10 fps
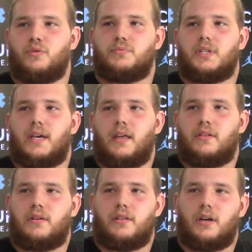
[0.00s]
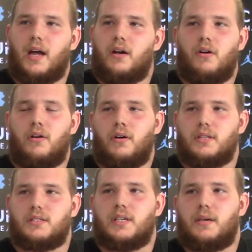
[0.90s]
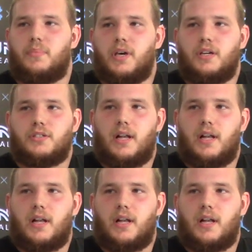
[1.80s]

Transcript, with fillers: group together, and they're kind of all on the same page.